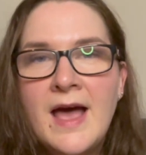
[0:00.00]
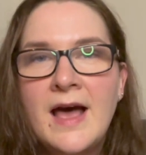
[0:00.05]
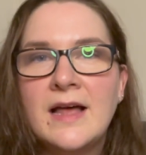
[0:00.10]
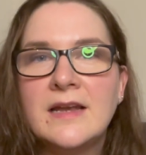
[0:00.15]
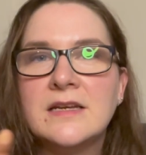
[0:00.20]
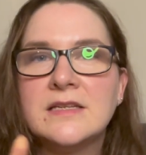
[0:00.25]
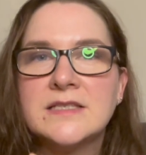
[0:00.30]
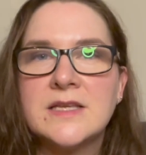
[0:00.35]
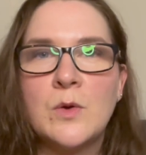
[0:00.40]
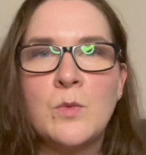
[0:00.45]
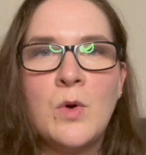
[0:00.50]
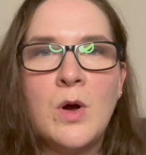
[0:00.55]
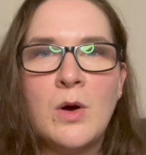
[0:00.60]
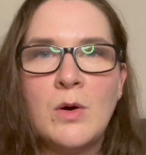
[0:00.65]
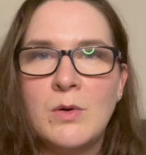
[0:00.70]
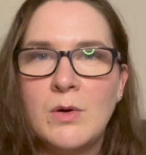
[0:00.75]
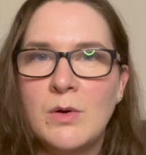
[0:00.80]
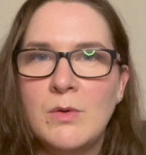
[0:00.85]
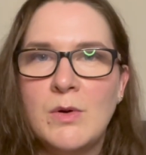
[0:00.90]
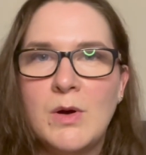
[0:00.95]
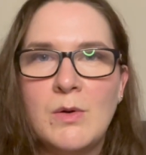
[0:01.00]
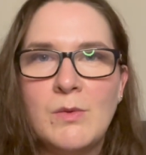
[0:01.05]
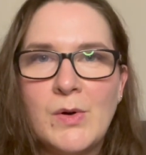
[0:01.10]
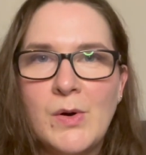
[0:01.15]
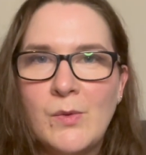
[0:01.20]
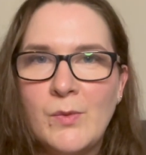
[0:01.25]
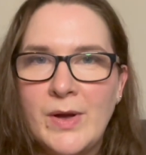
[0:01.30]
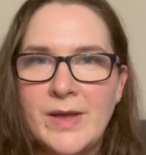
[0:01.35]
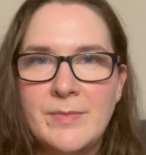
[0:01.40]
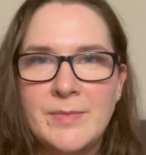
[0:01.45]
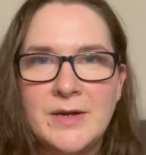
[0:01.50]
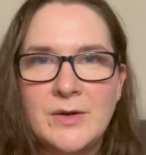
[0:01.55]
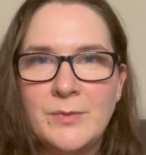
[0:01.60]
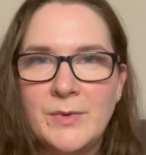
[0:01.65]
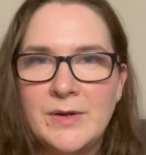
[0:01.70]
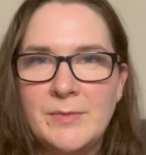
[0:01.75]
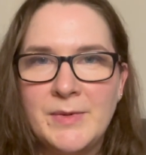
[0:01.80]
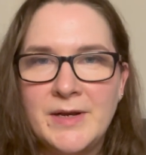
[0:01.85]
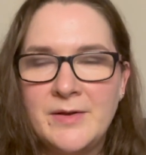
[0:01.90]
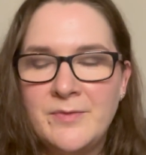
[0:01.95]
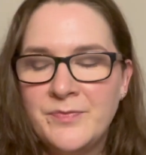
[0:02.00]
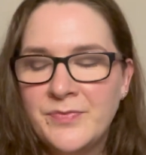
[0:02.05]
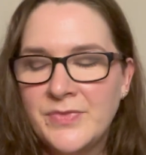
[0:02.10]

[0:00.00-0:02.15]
and I was like, whoa, wait a minute.